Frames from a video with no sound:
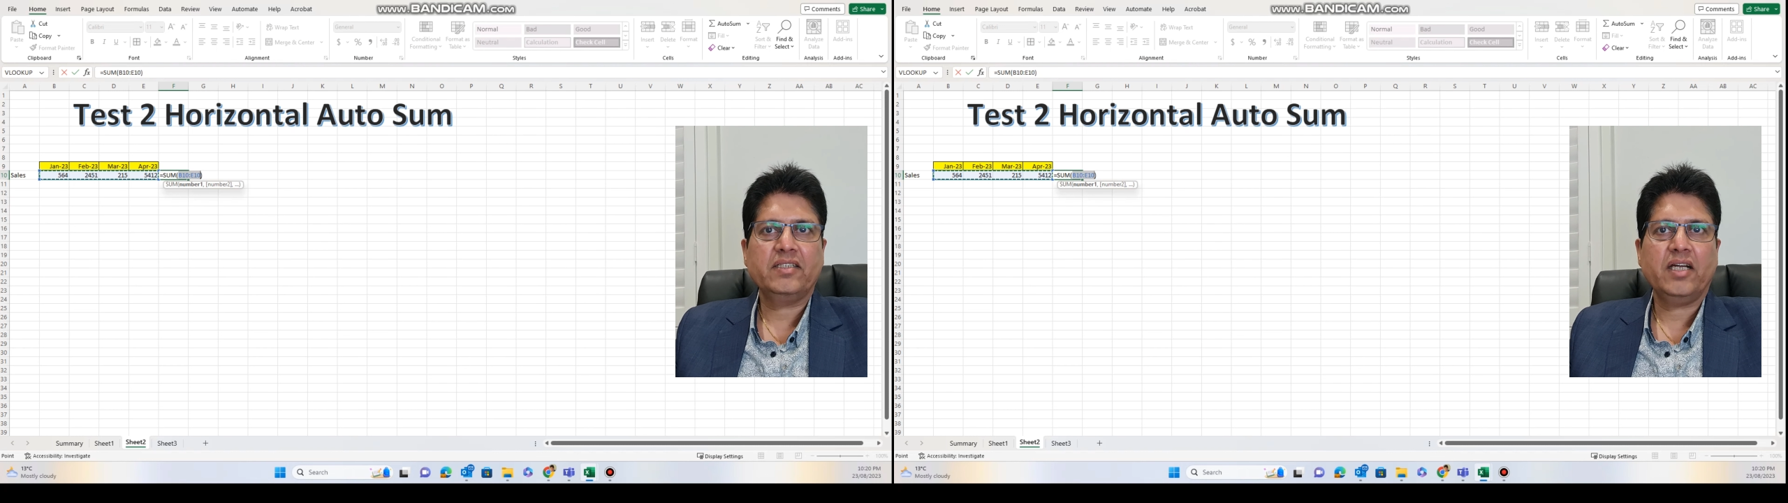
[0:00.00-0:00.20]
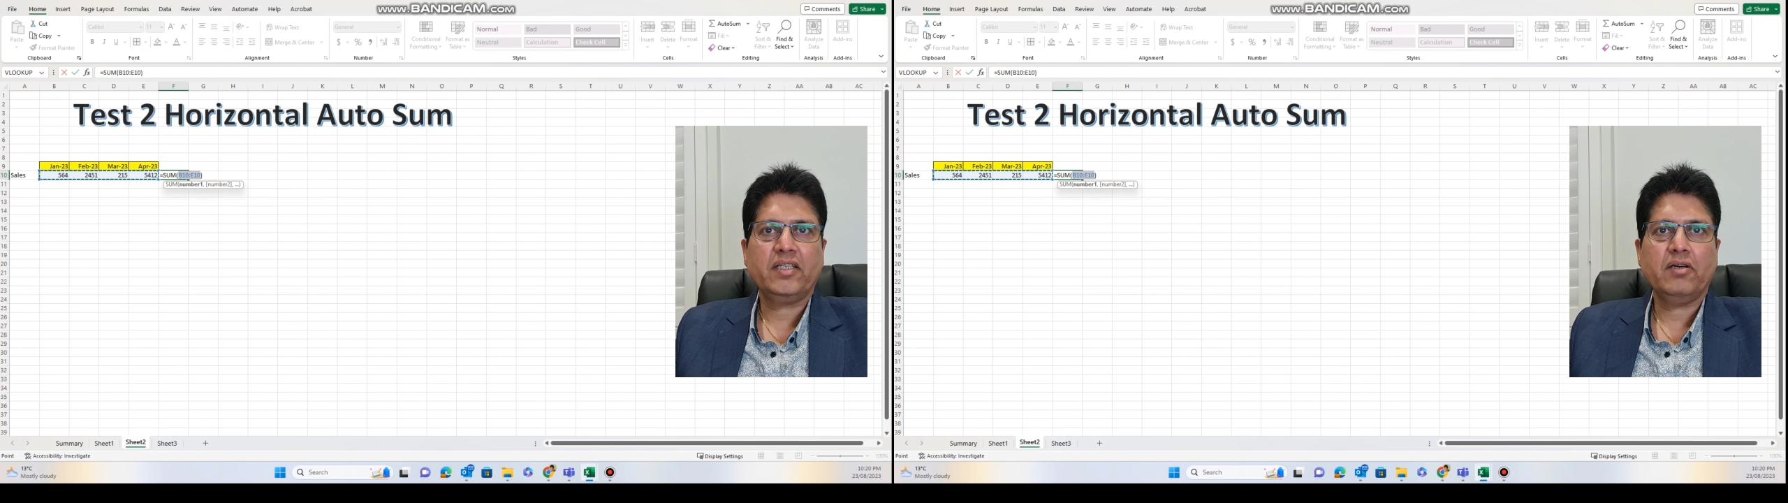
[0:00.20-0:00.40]

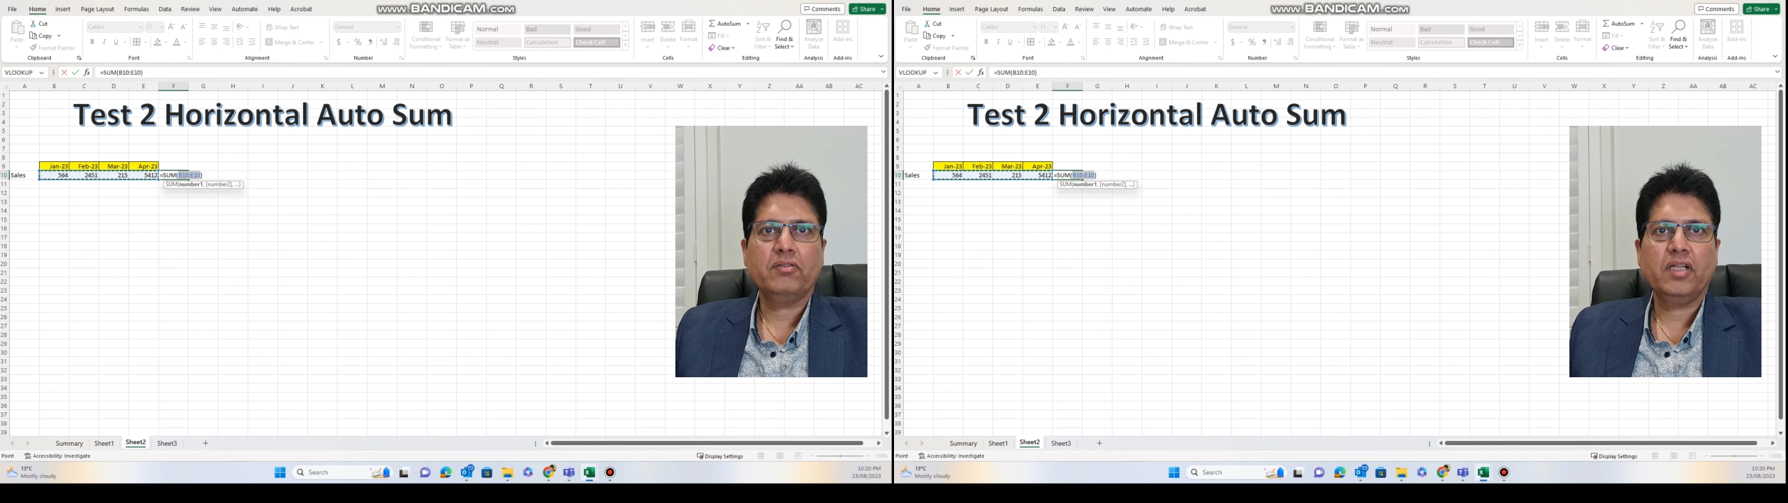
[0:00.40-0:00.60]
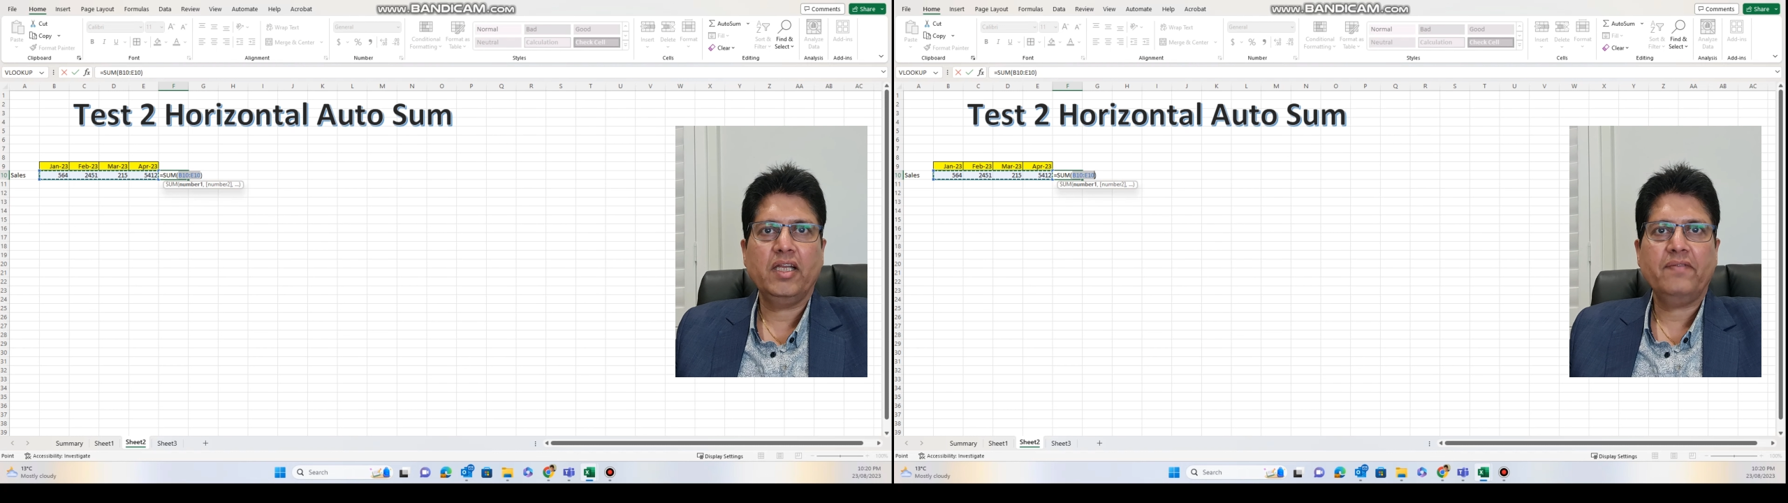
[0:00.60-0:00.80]
data
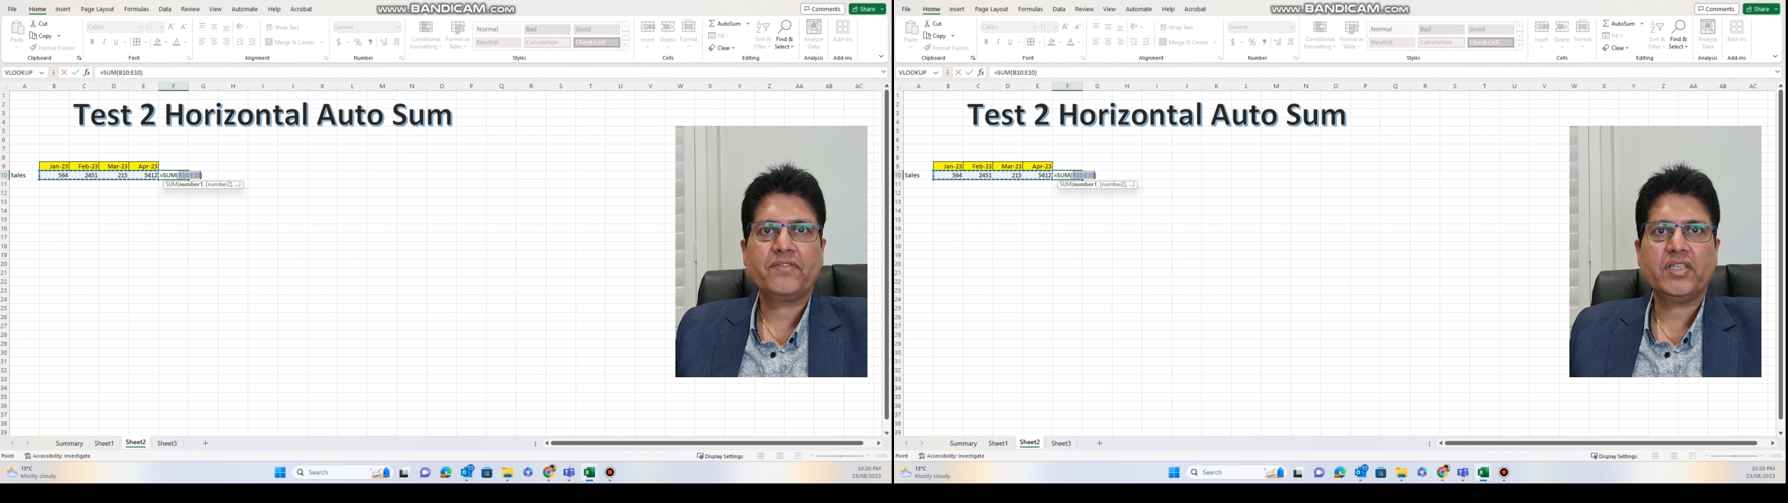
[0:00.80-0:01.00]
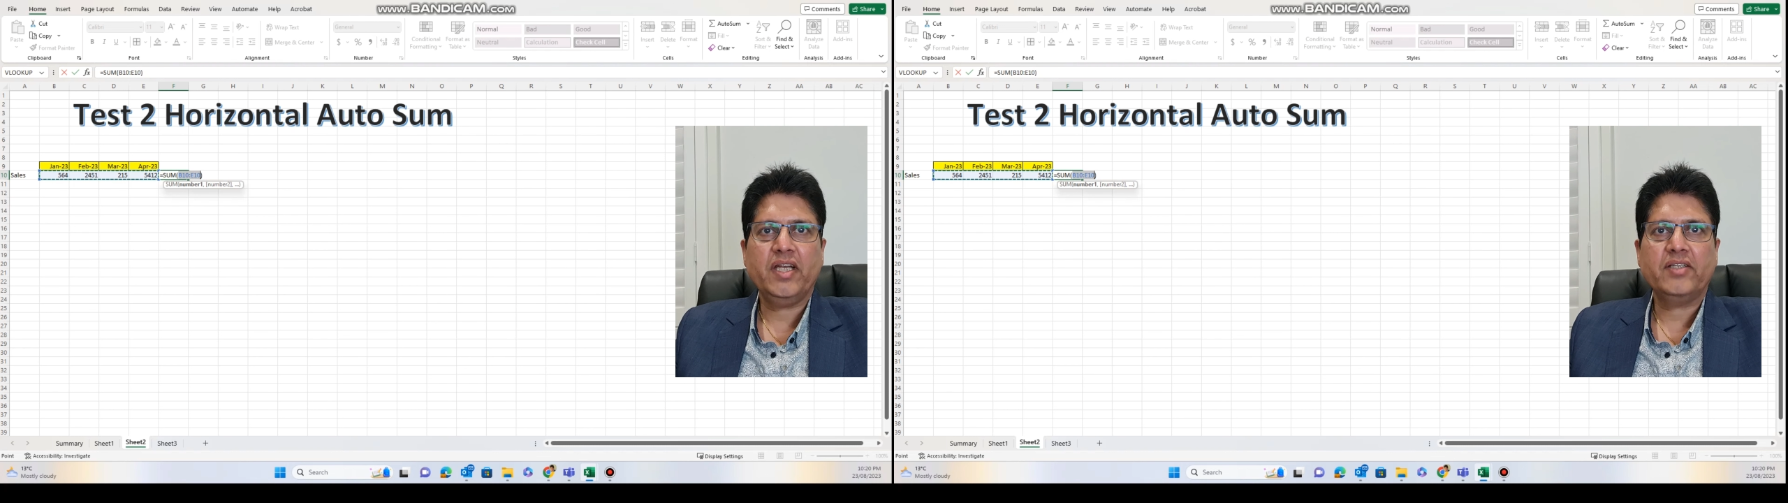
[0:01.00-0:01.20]
on the left
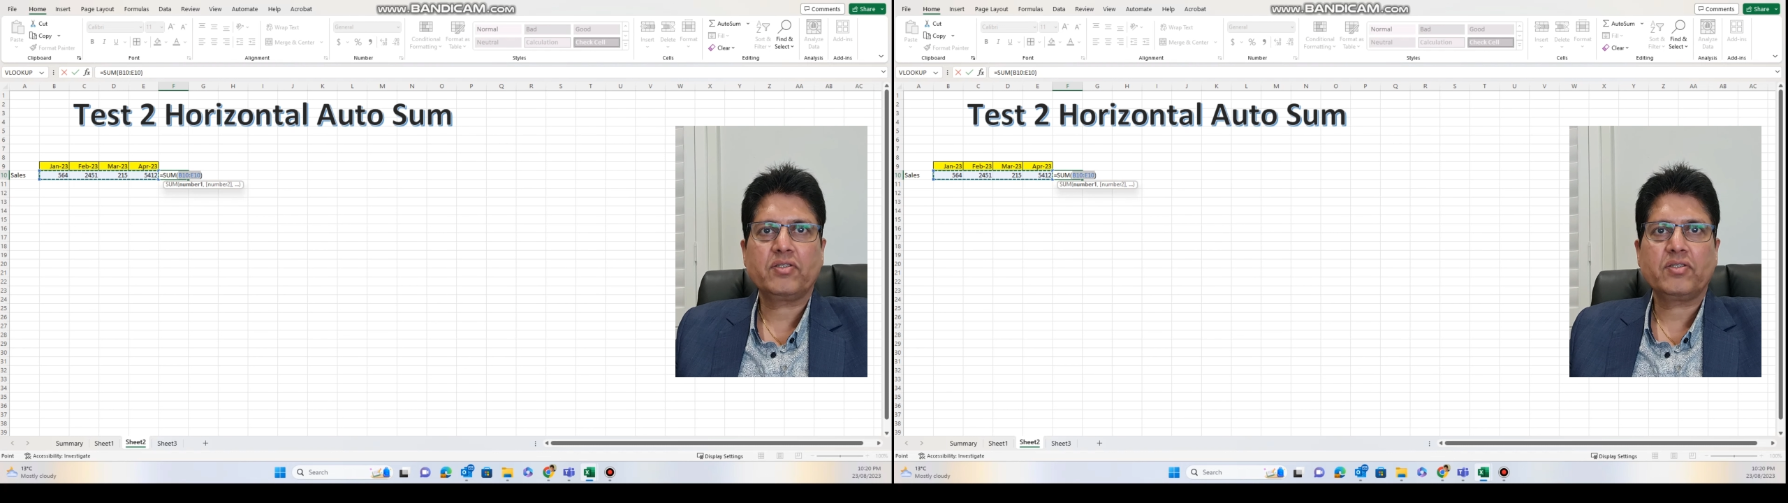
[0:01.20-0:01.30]
side.